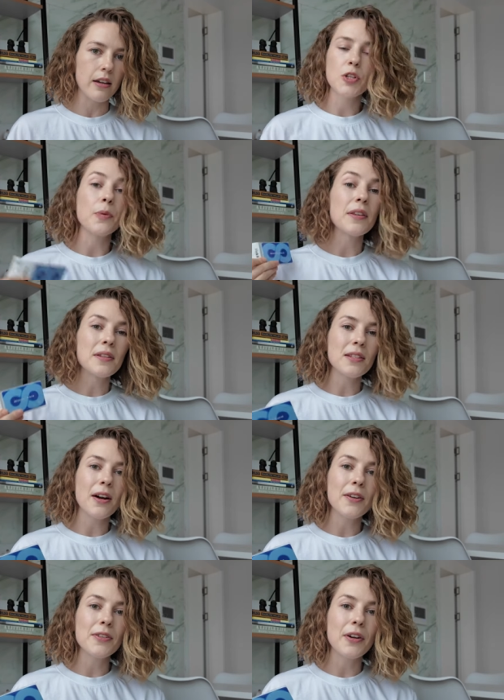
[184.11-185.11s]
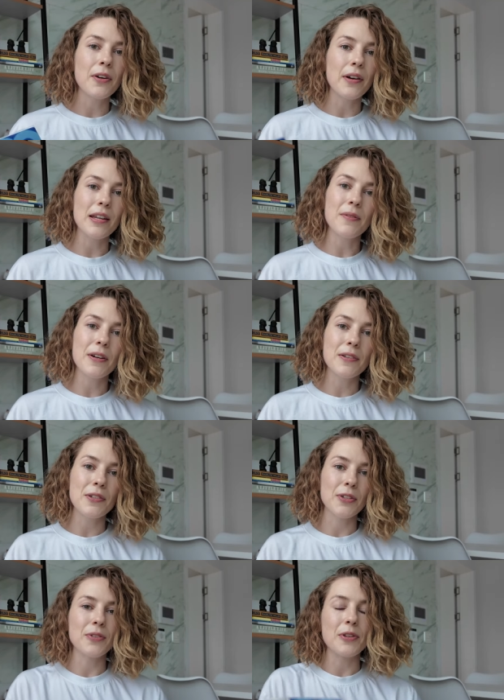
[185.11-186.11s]
So with this card, you can go anywhere in
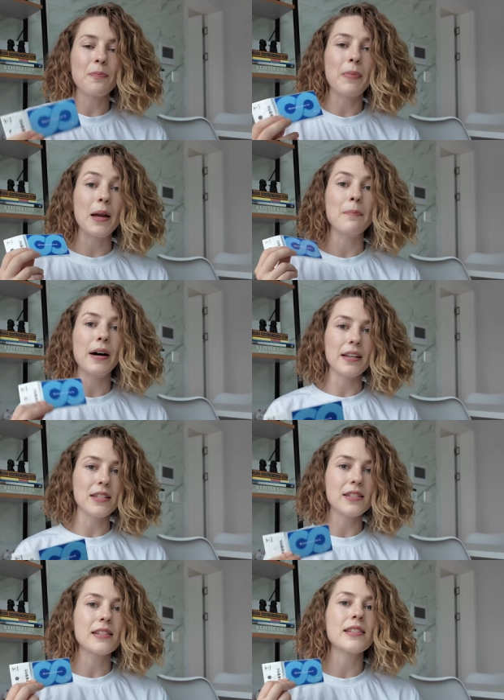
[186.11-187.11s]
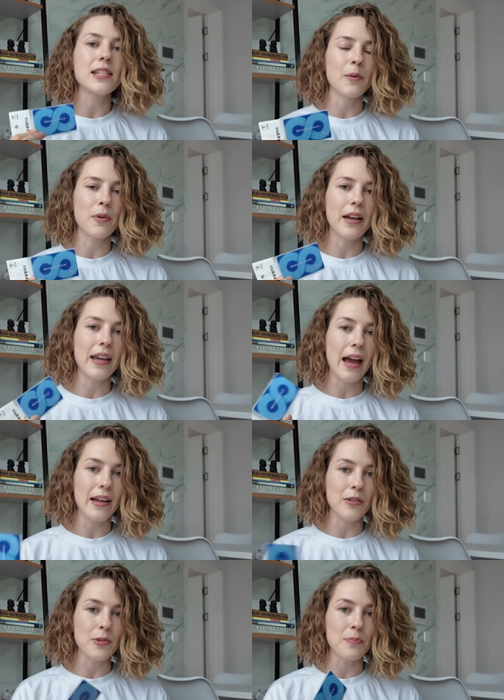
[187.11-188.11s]
Seoul by bus, subway,
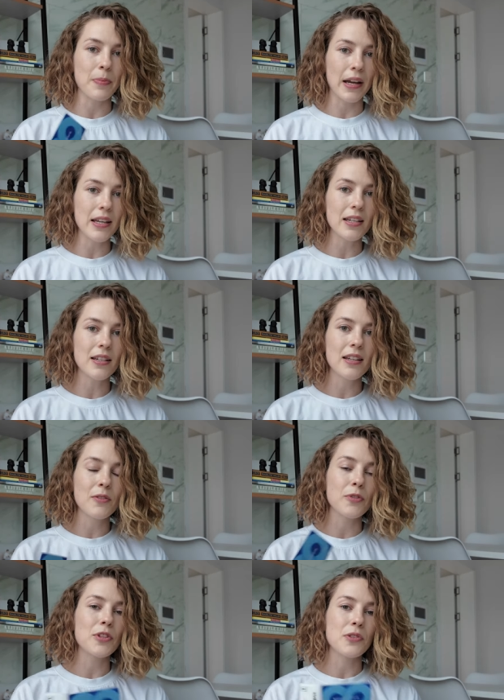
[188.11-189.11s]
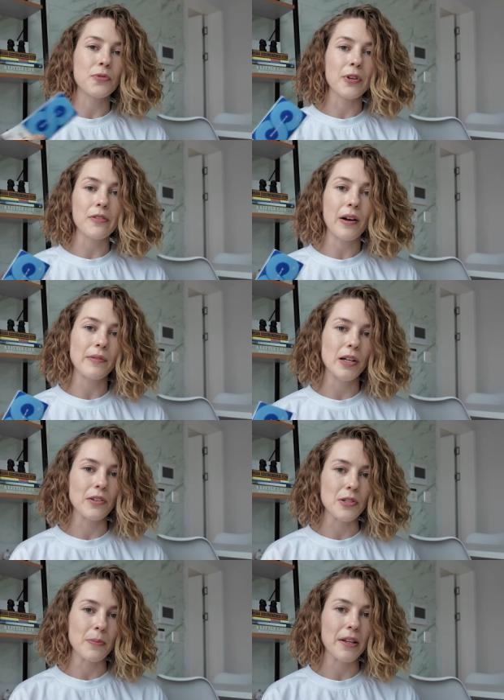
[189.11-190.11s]
and bike for just
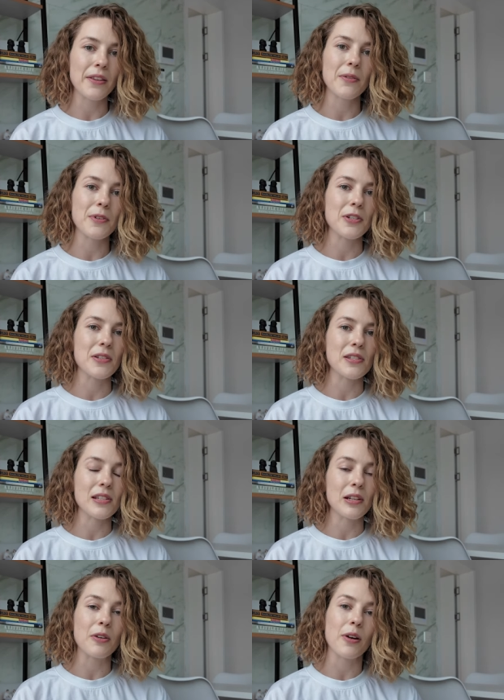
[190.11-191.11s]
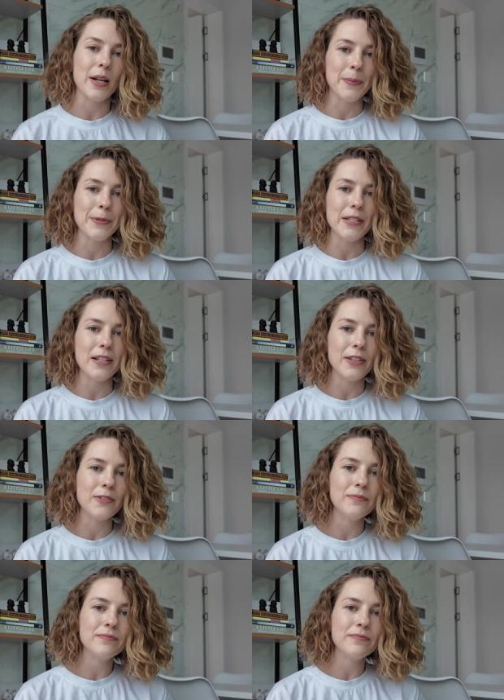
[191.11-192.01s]
$45 a month, which is an incredible deal.